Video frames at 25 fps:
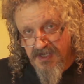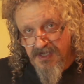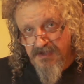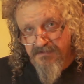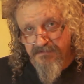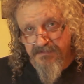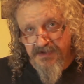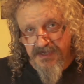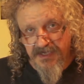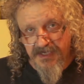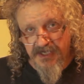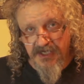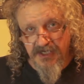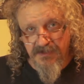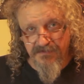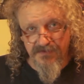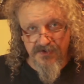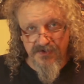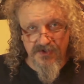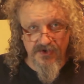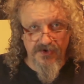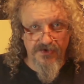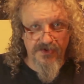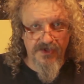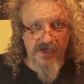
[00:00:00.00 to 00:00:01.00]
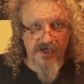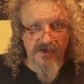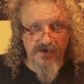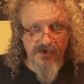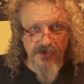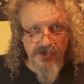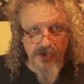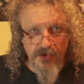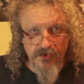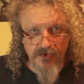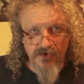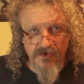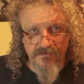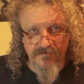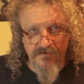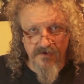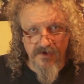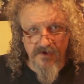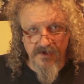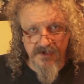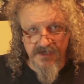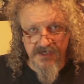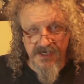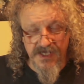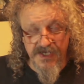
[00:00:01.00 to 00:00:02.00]
making them so they're useful
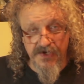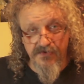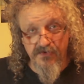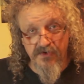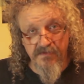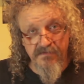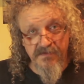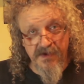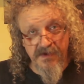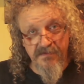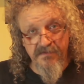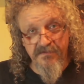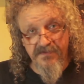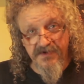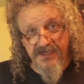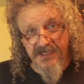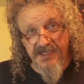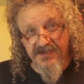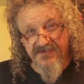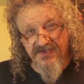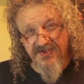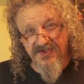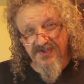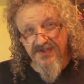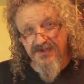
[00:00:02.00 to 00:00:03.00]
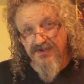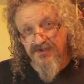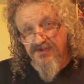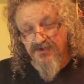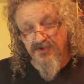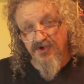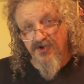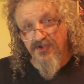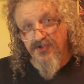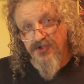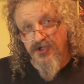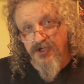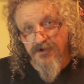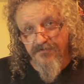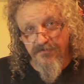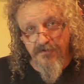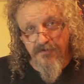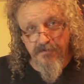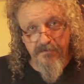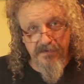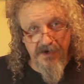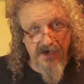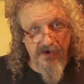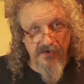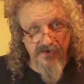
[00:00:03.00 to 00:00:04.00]
again. And remember, you've still got the other
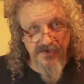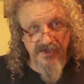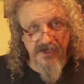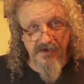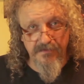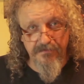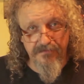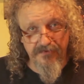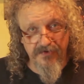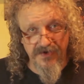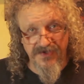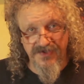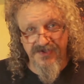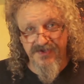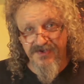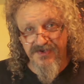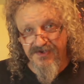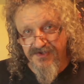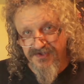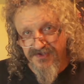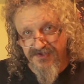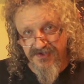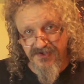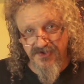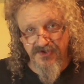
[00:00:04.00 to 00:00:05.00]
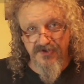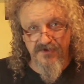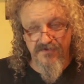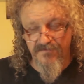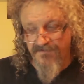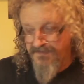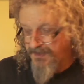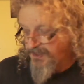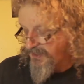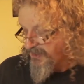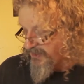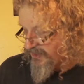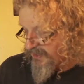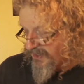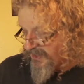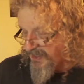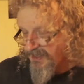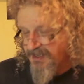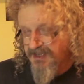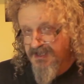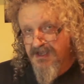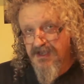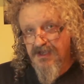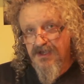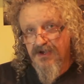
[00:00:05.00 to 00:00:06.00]
powers like Prescience and stuff like that,
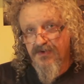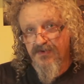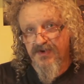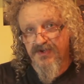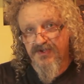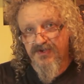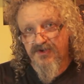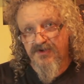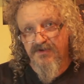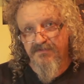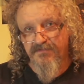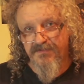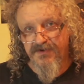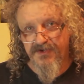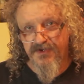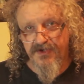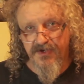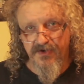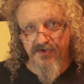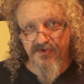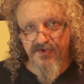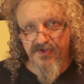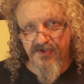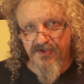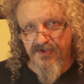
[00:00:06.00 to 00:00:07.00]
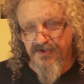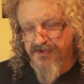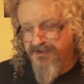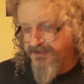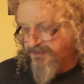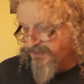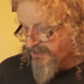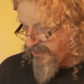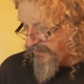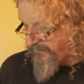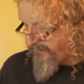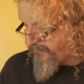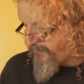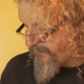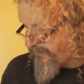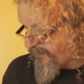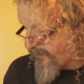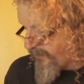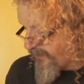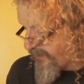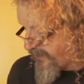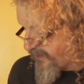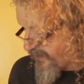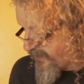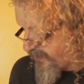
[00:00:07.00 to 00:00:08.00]
which can be used to give
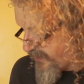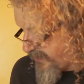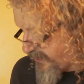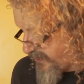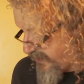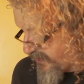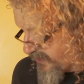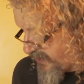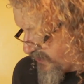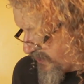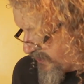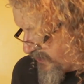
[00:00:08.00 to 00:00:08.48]
bonuses.